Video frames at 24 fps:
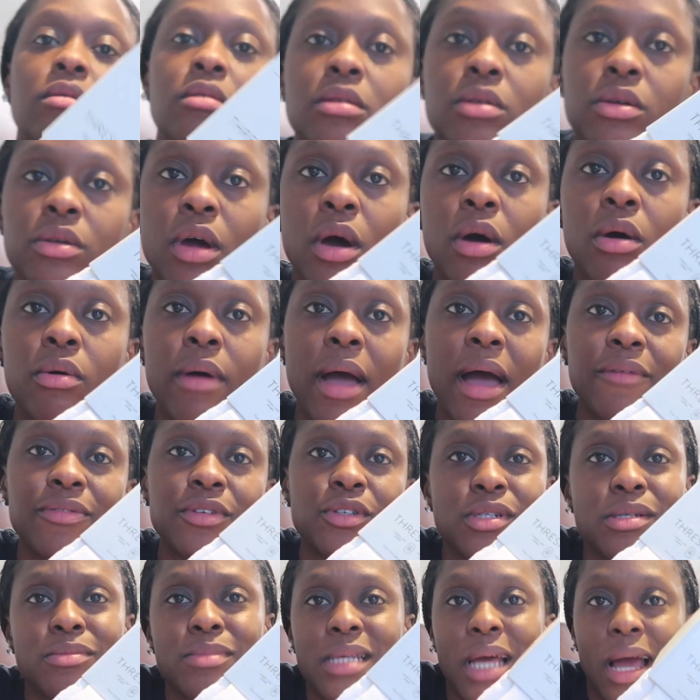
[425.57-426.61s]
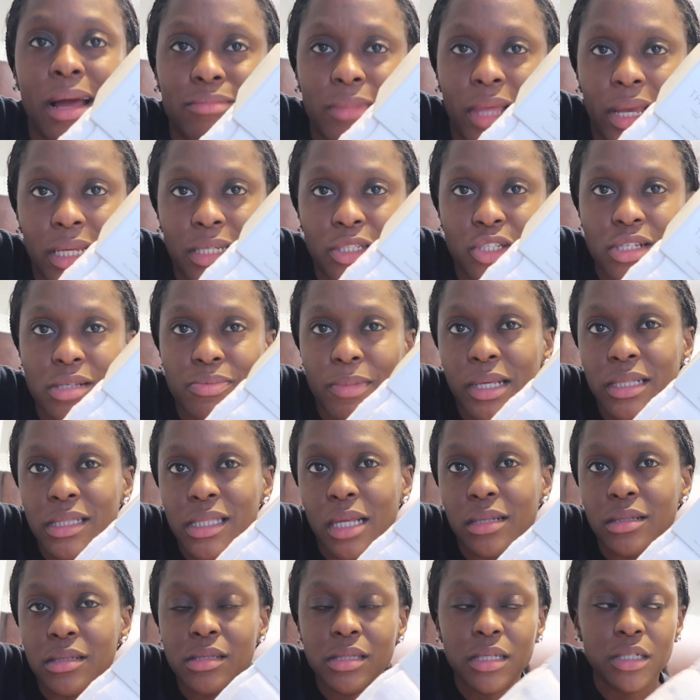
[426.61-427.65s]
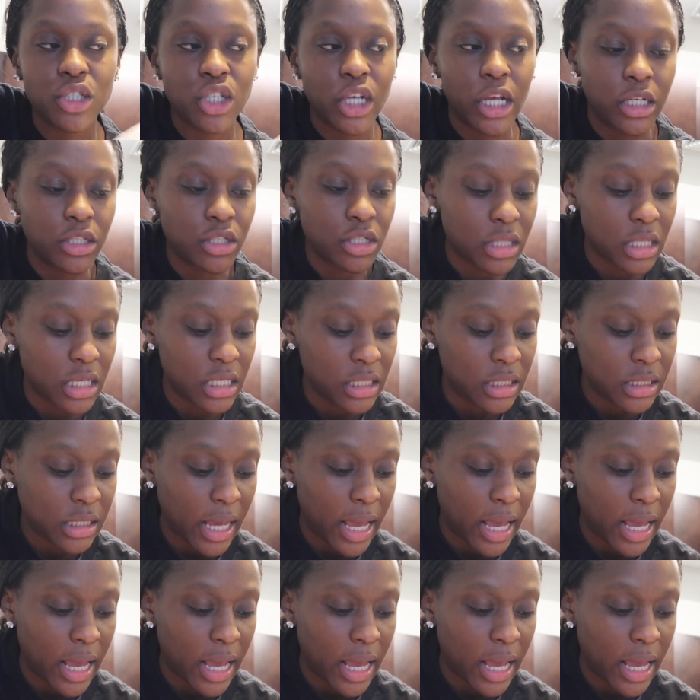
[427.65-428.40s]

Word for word: you know, after some time, like it just makes sense to change these.